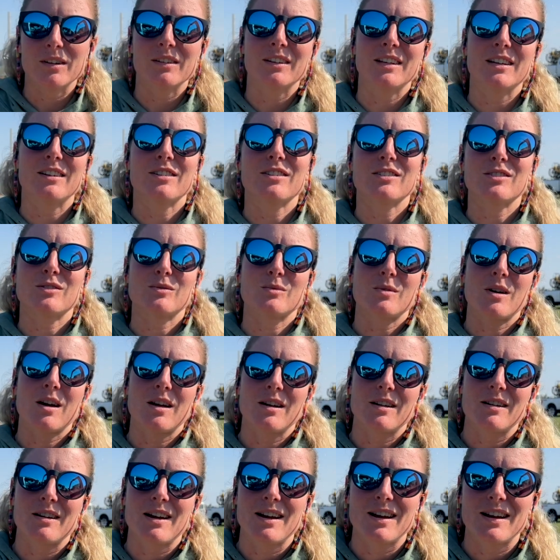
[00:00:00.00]
liters of
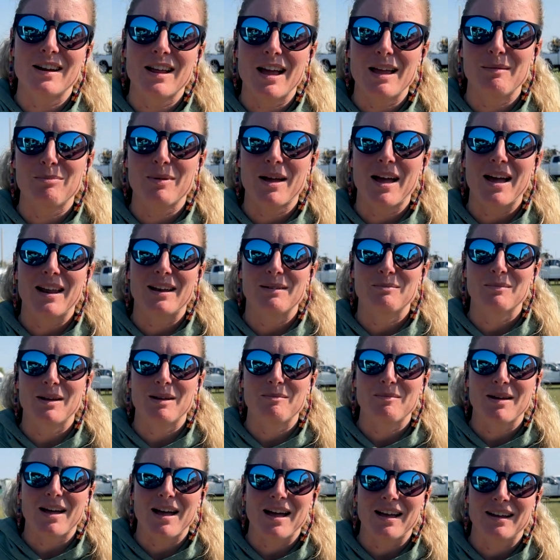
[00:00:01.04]
water and an iPad in my
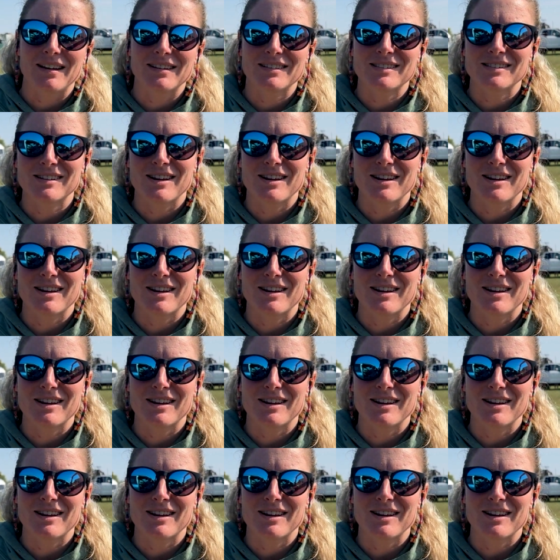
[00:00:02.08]
bag. So